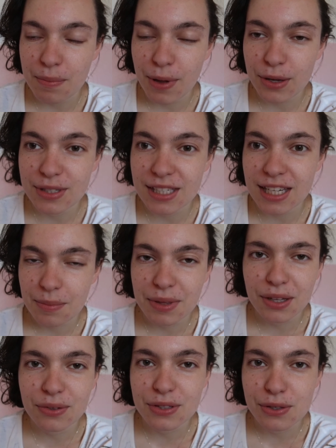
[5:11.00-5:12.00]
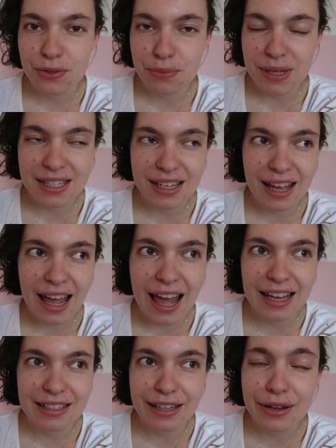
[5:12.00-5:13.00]
posted something on social media
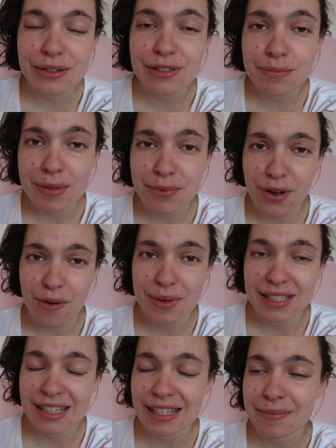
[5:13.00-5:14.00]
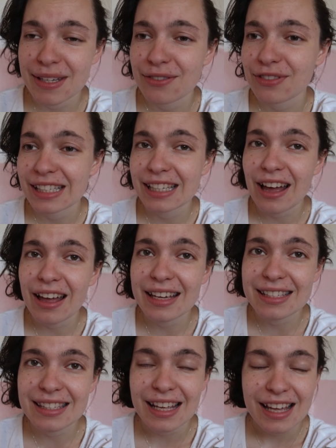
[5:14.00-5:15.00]
and loads of people commented being really nice.